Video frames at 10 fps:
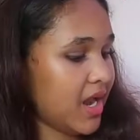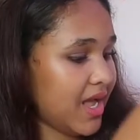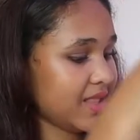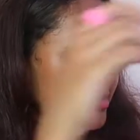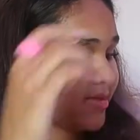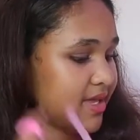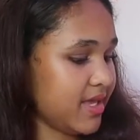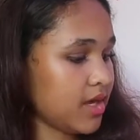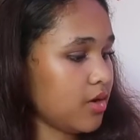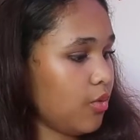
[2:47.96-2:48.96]
Let's
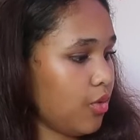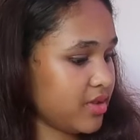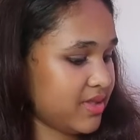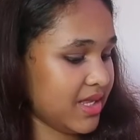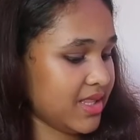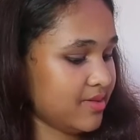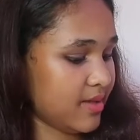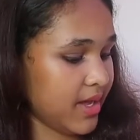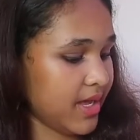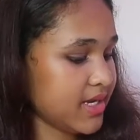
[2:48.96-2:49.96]
see what's
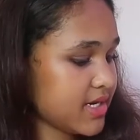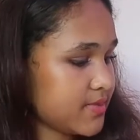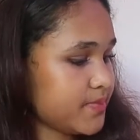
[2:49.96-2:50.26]
inside.